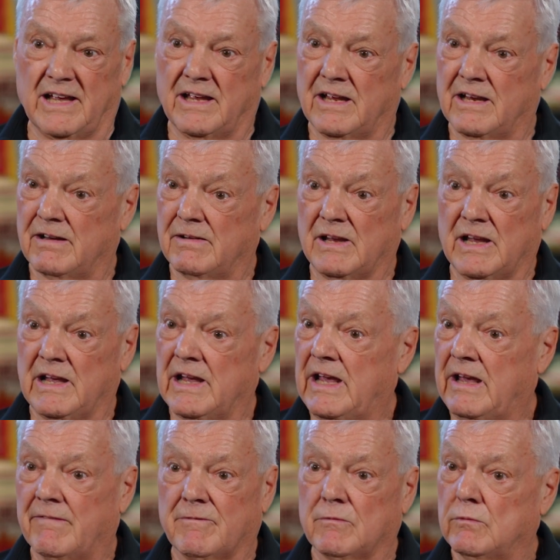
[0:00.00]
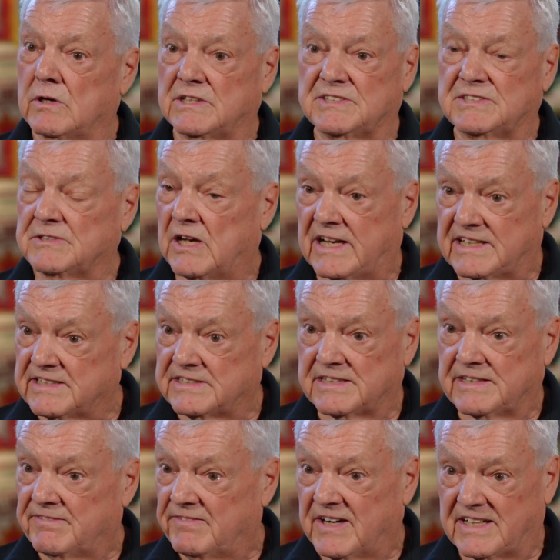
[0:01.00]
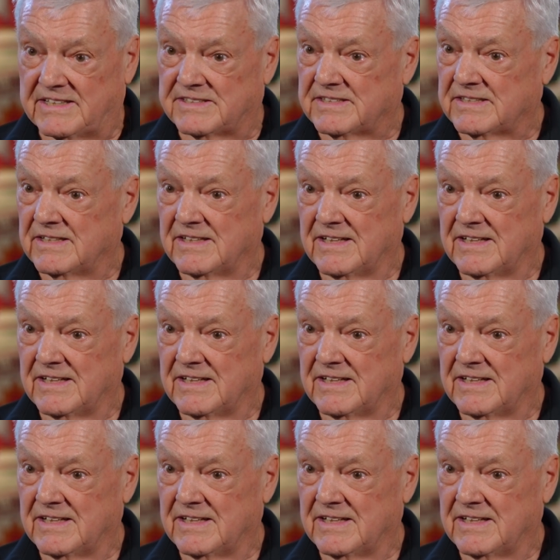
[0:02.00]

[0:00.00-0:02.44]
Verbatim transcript: and everyone sought his advice.